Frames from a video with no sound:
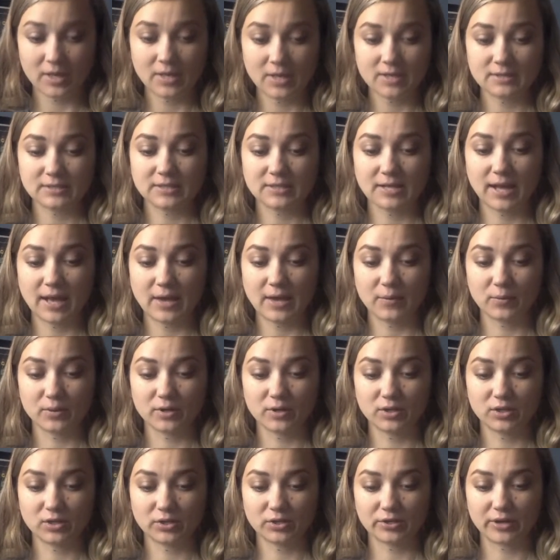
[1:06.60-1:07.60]
Today, we're
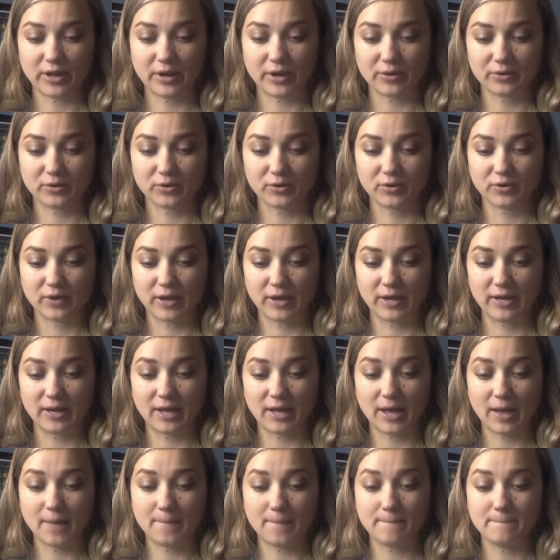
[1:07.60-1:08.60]
going to learn how to create
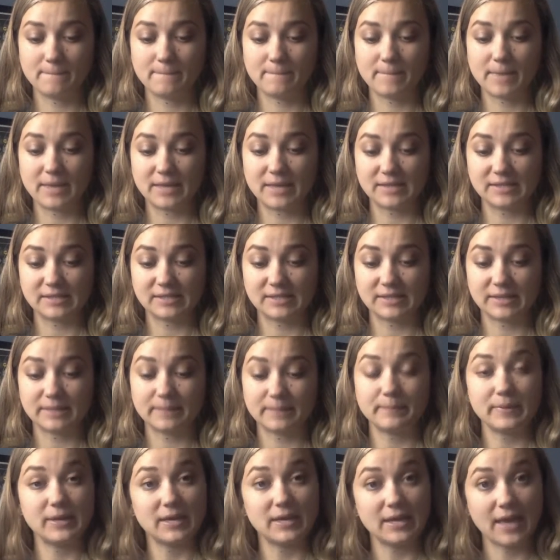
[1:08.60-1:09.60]
a mason
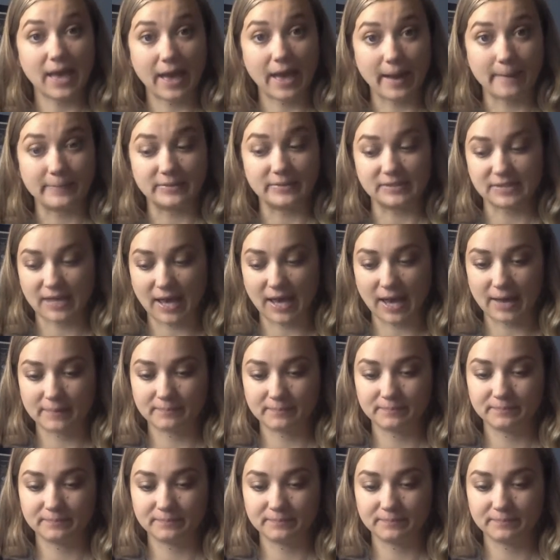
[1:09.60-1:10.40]
bee habitat.